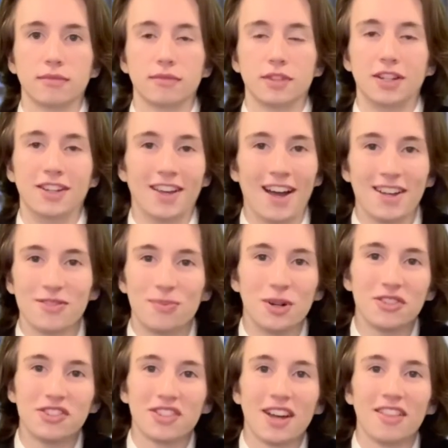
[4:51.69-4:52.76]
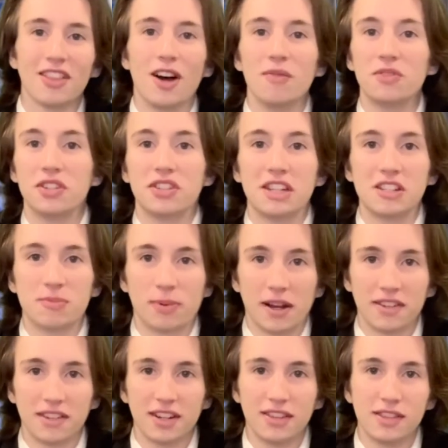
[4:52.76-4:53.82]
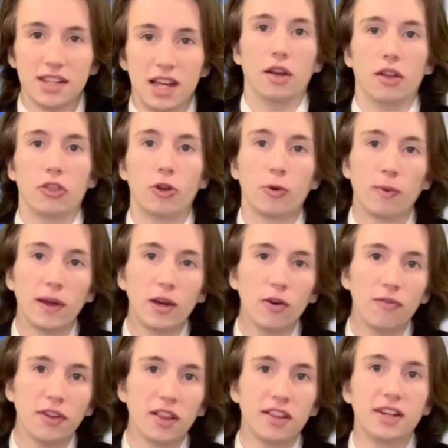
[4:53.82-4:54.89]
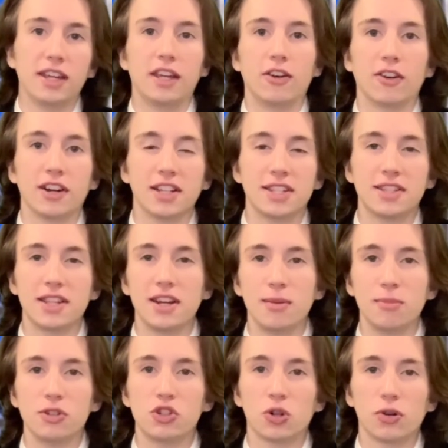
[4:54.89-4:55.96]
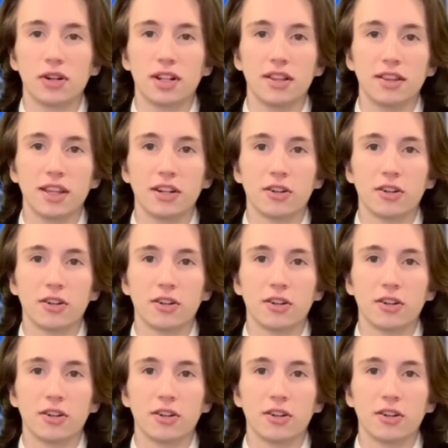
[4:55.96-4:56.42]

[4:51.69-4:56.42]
As much as I love to tease presidents, the real villain here is Senate Majority Leader